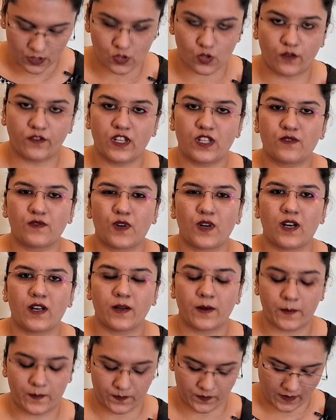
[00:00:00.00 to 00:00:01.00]
so which
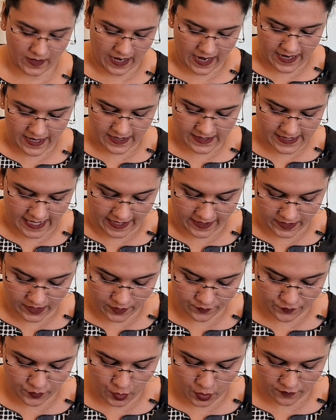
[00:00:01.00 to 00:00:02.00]
were I
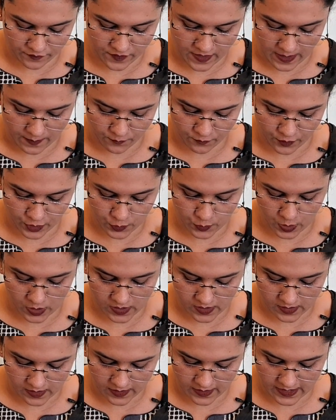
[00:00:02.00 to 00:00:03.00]
cited a few of them, which
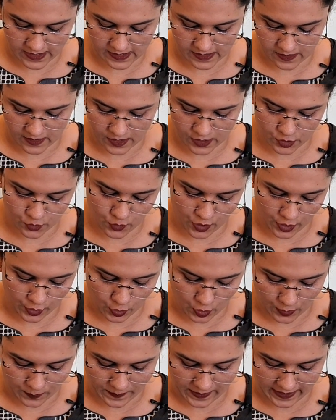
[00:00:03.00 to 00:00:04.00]
was research,
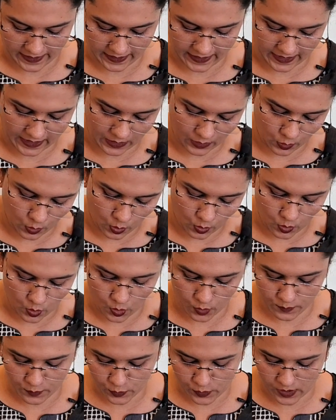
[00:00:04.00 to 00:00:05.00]
drawing or painting,
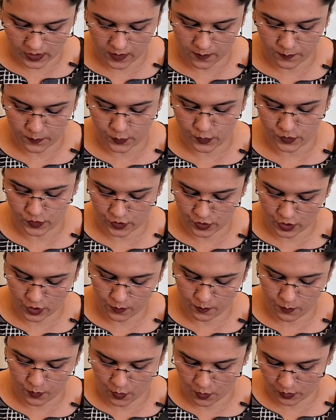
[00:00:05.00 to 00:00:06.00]
logo, music
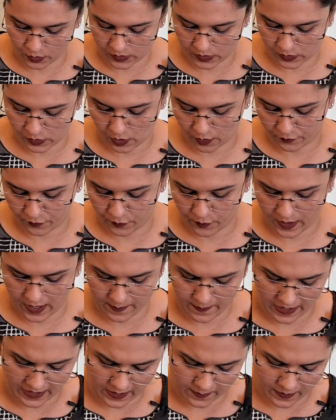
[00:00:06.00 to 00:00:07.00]
composition, books,
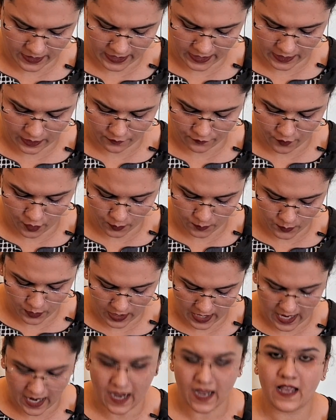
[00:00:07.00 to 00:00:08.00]
software, mathematical
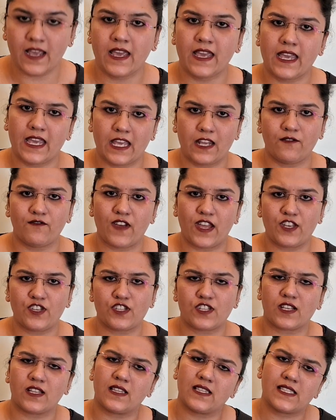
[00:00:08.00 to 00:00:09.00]
formula,
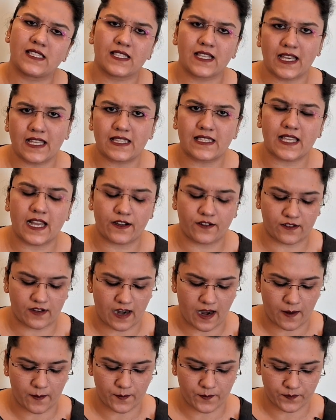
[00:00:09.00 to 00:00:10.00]
inventions,
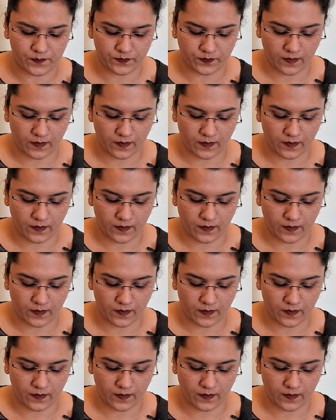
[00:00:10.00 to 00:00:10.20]
etc.